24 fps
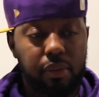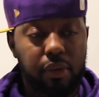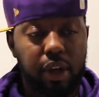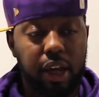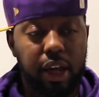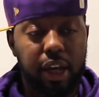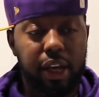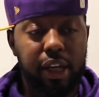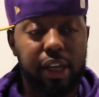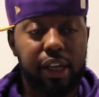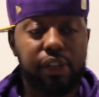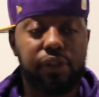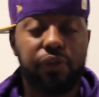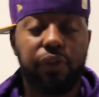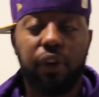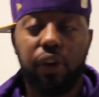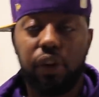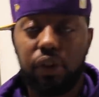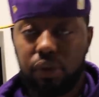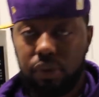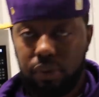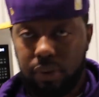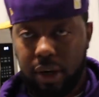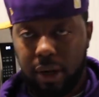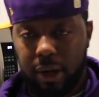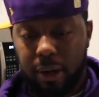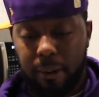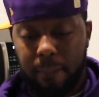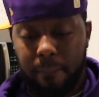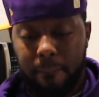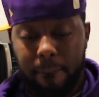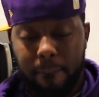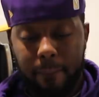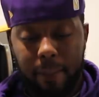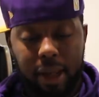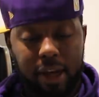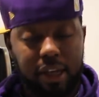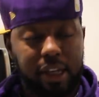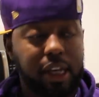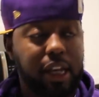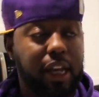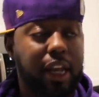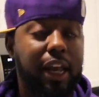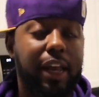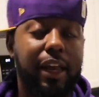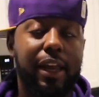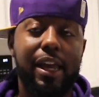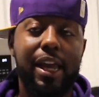in his first round and
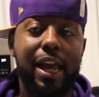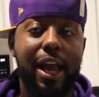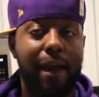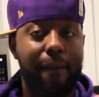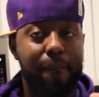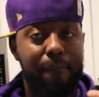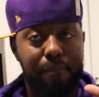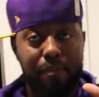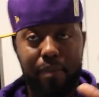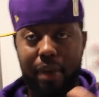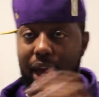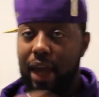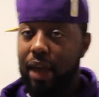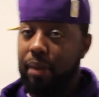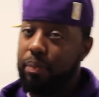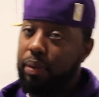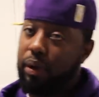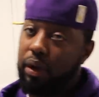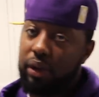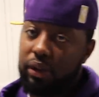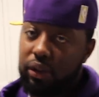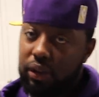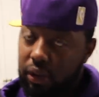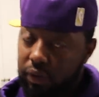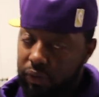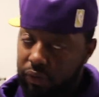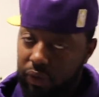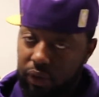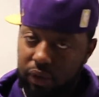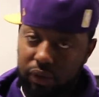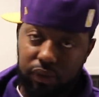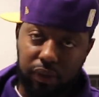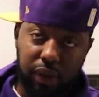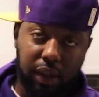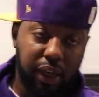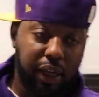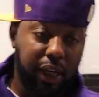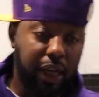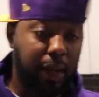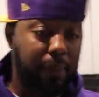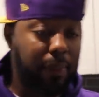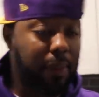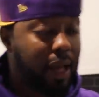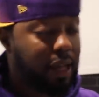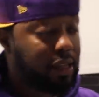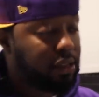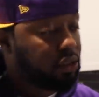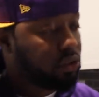DNA, he had mad bars in the first round. Like
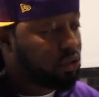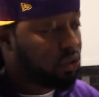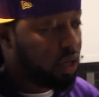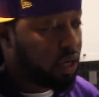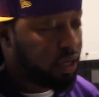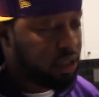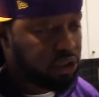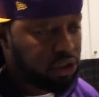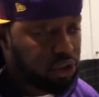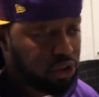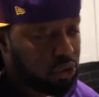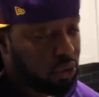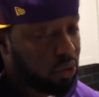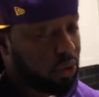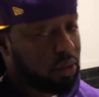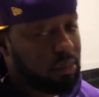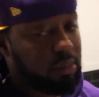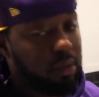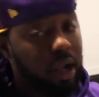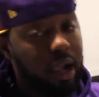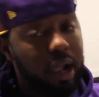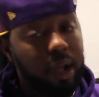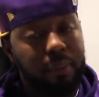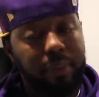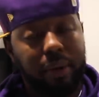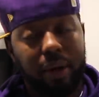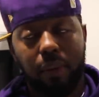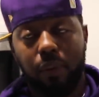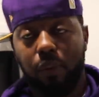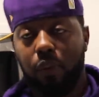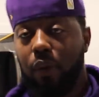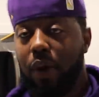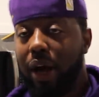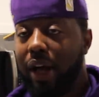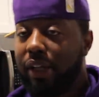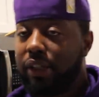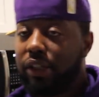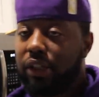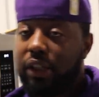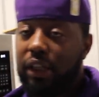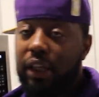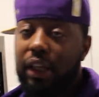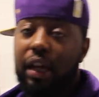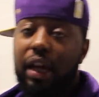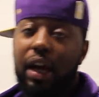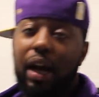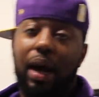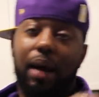I'm not trying to short him, but I'm watching
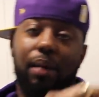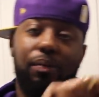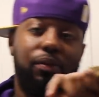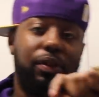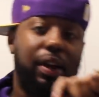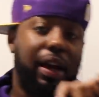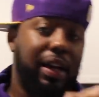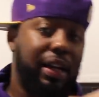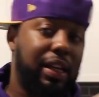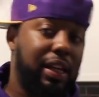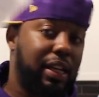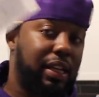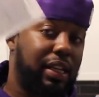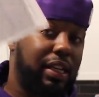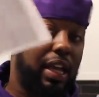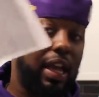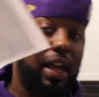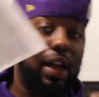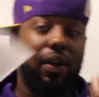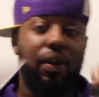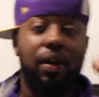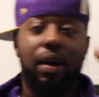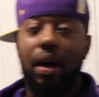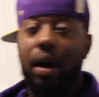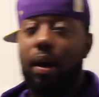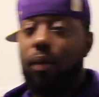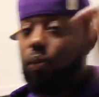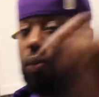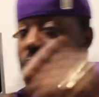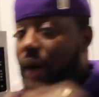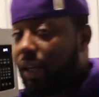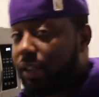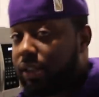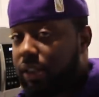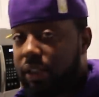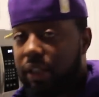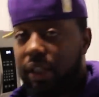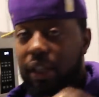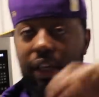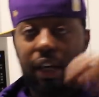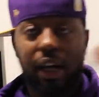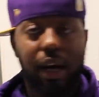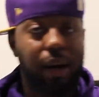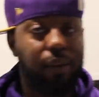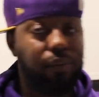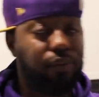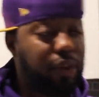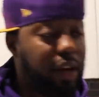it, I'm writing it down, I'm watching it,
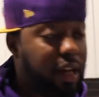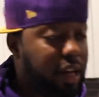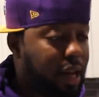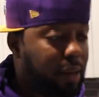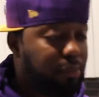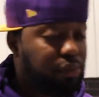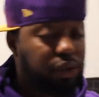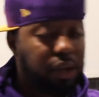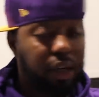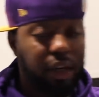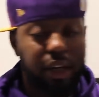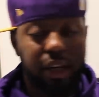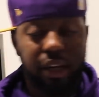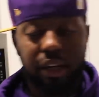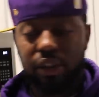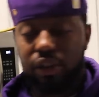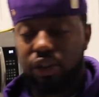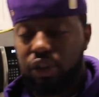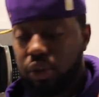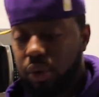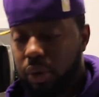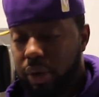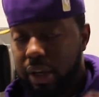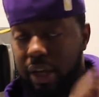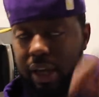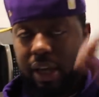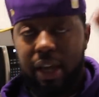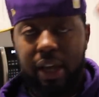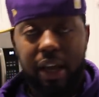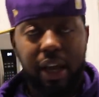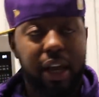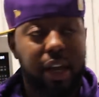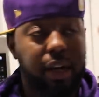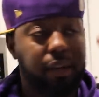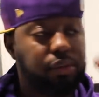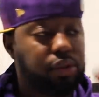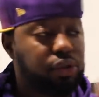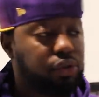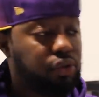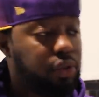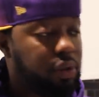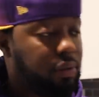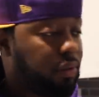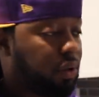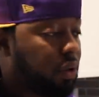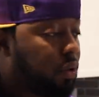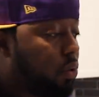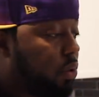I'm right, I'm trying to enjoy it, and I'm
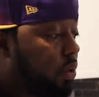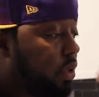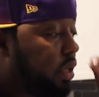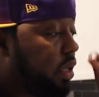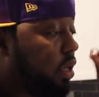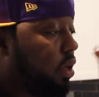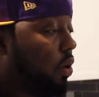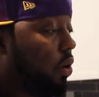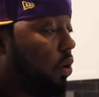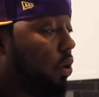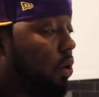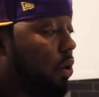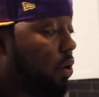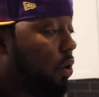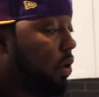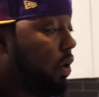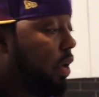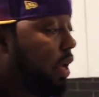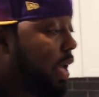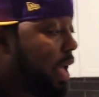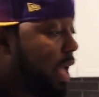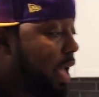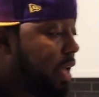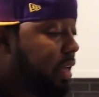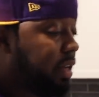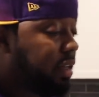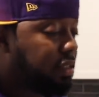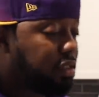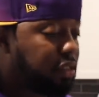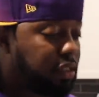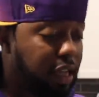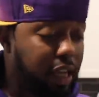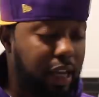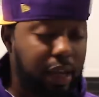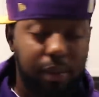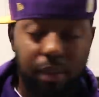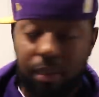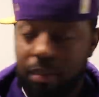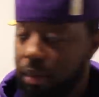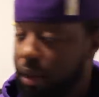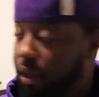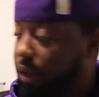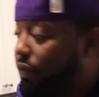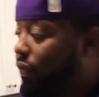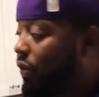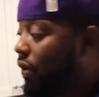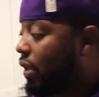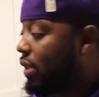screen recording it all at the same
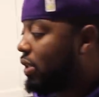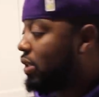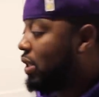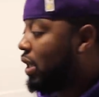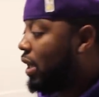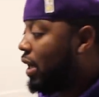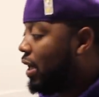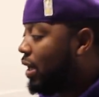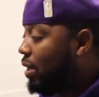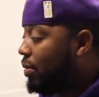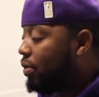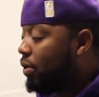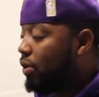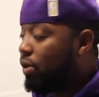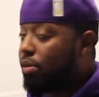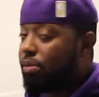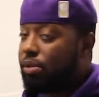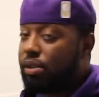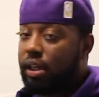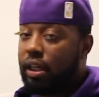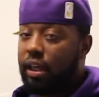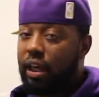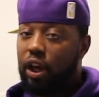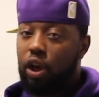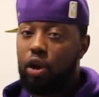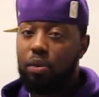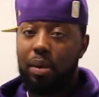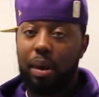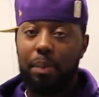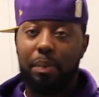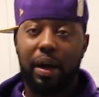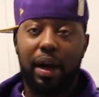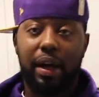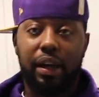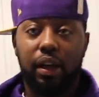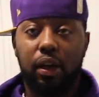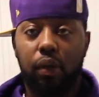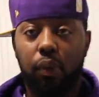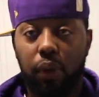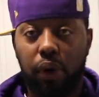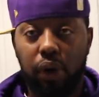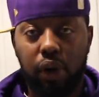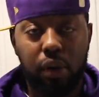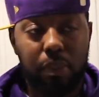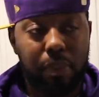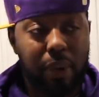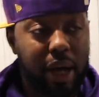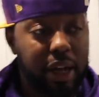motherfucking time. You know what I'm saying? Y'all know my body of
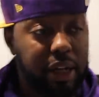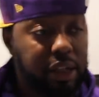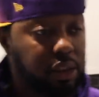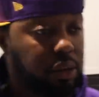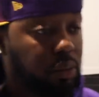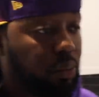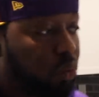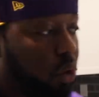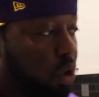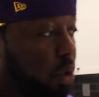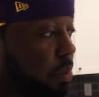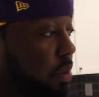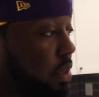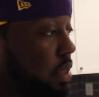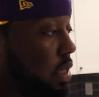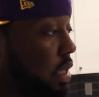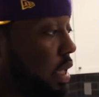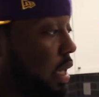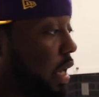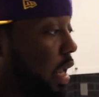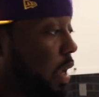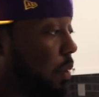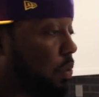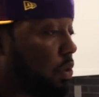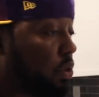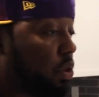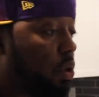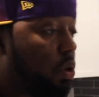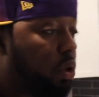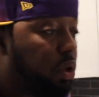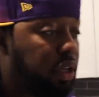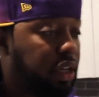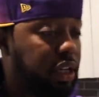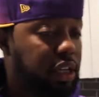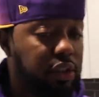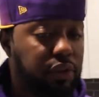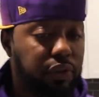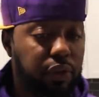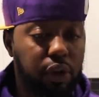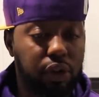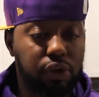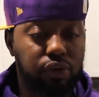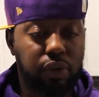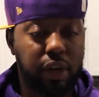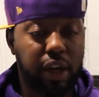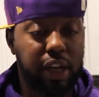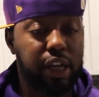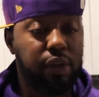work, a body some work, but DNA was all in his
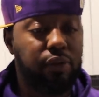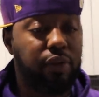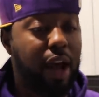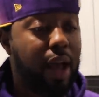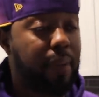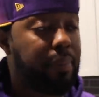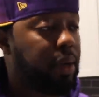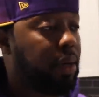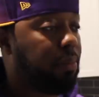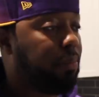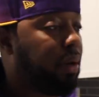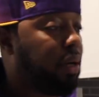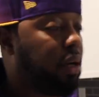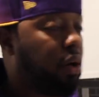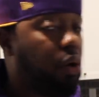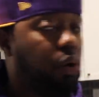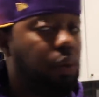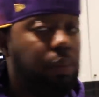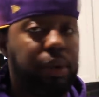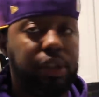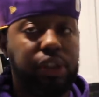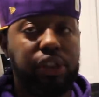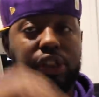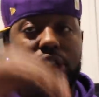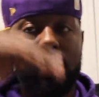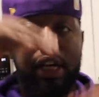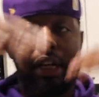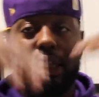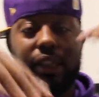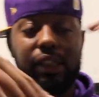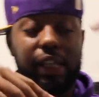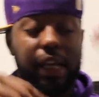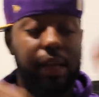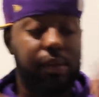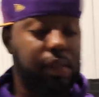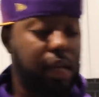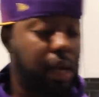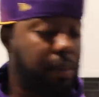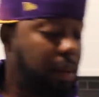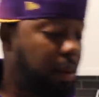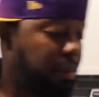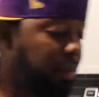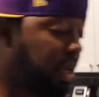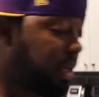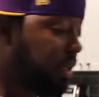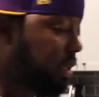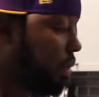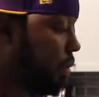first round. He rapping about a whole bunch of shit at the same time.
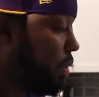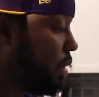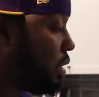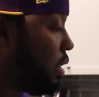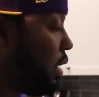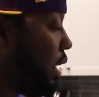I'm like, yo, this